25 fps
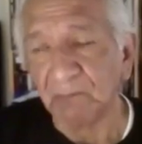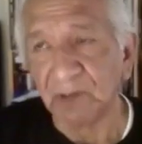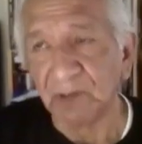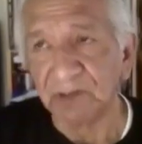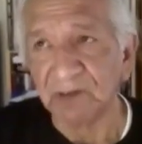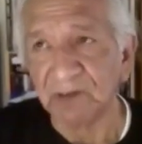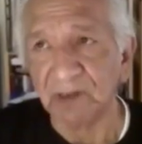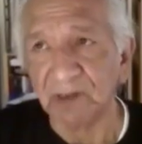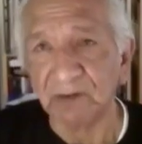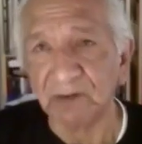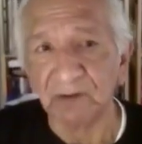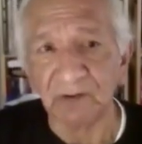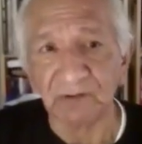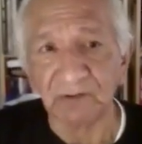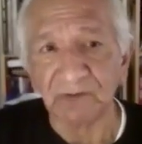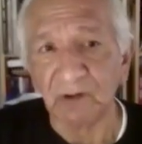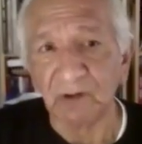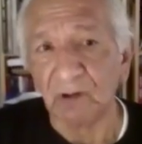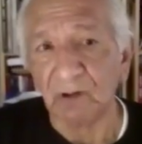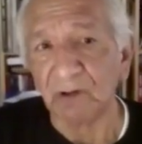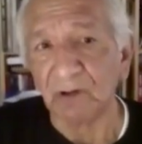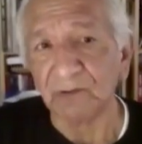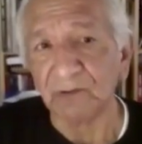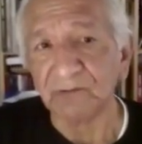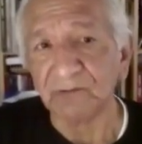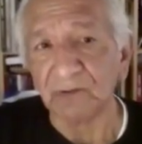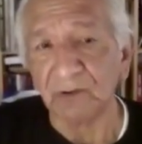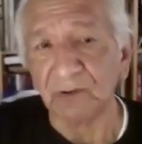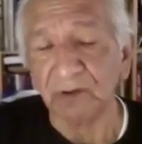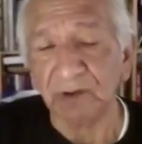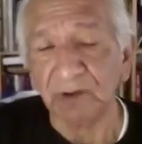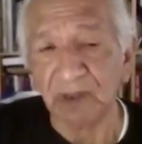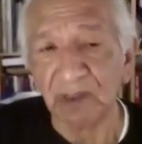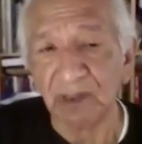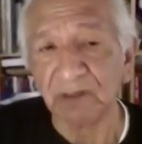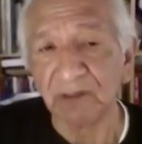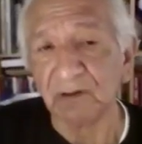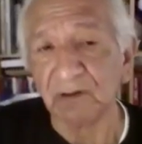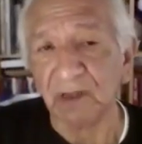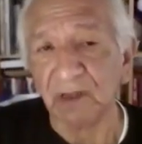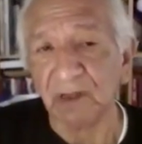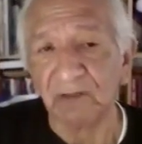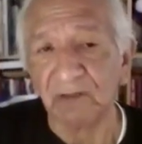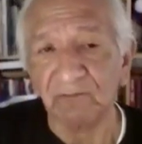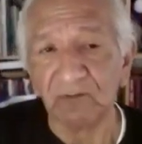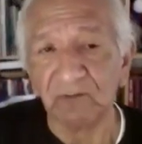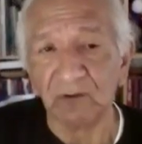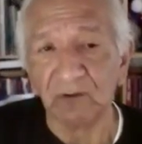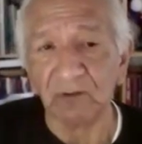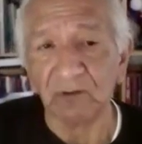But then there's also another
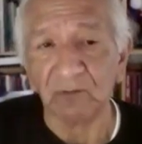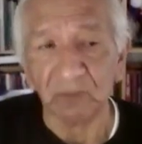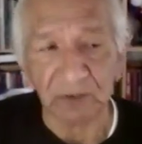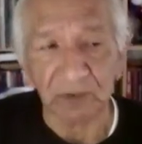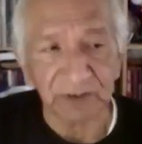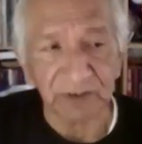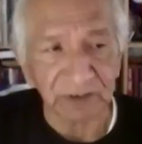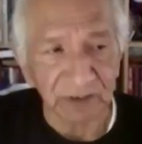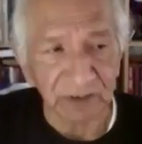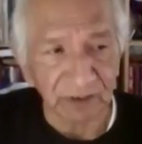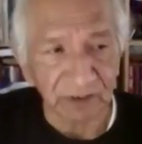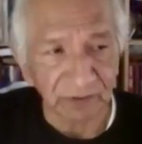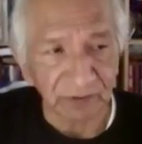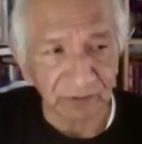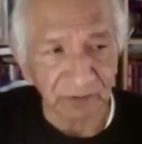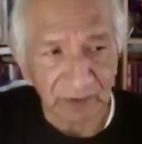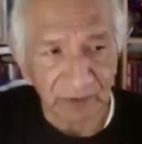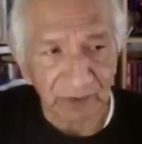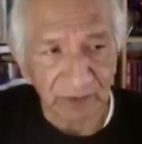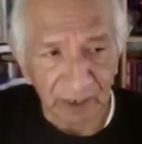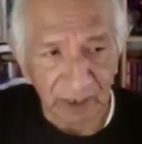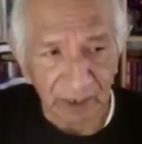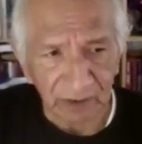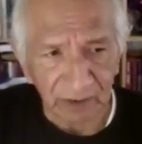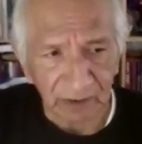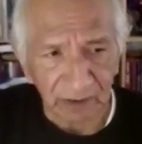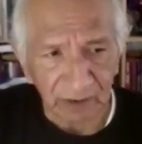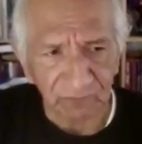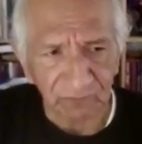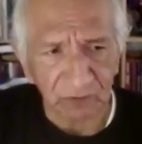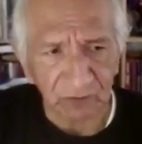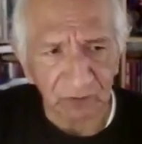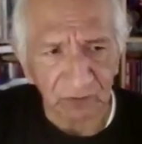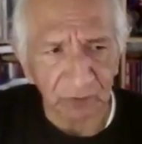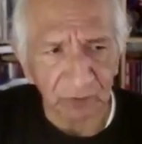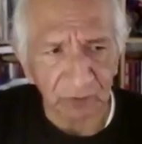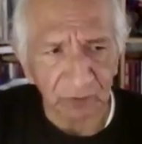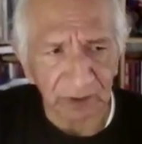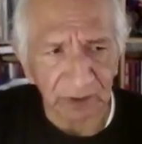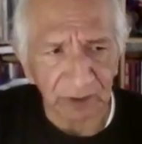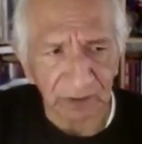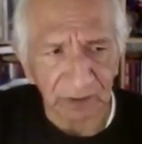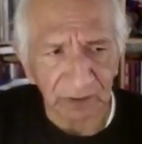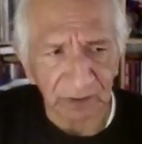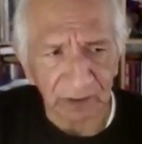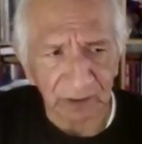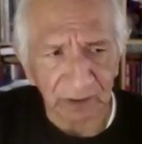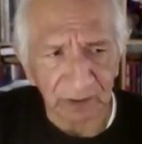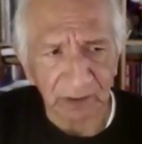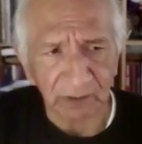level in which is that if you
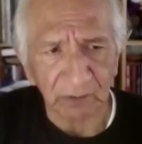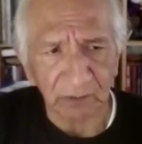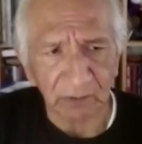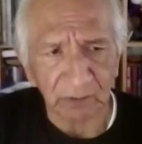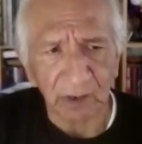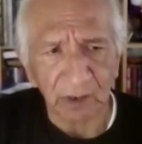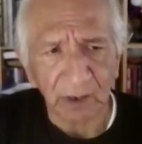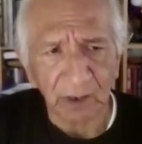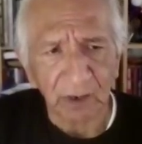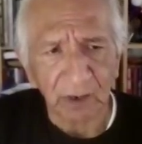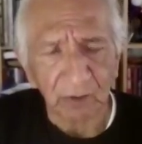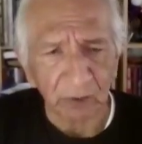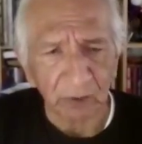read the